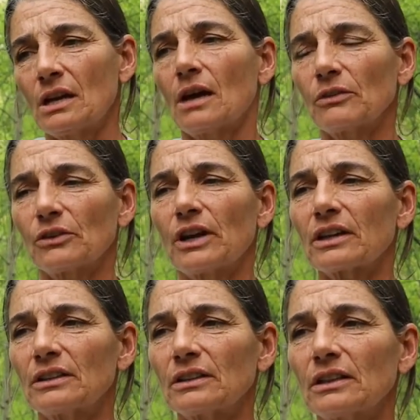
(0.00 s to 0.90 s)
they're not
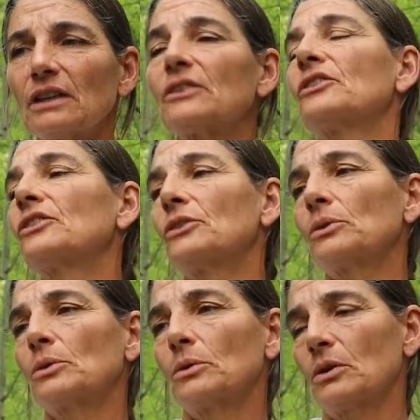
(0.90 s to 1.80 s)
going to get
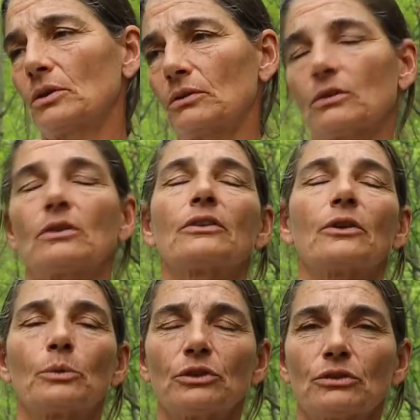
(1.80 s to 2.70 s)
to
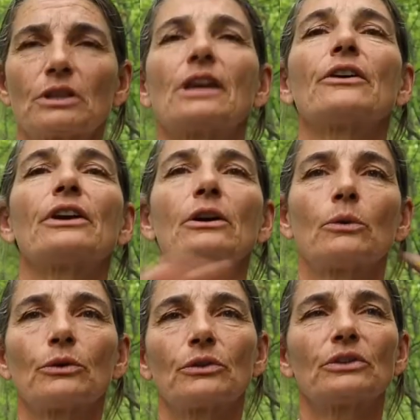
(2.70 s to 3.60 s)
their wintering area
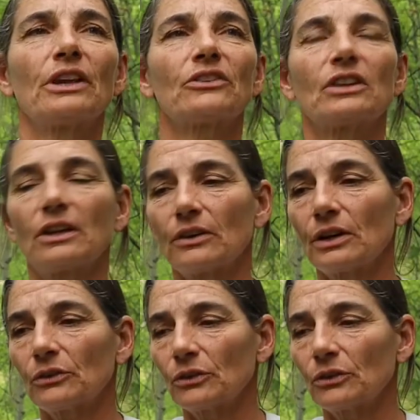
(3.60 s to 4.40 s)
or their nesting area.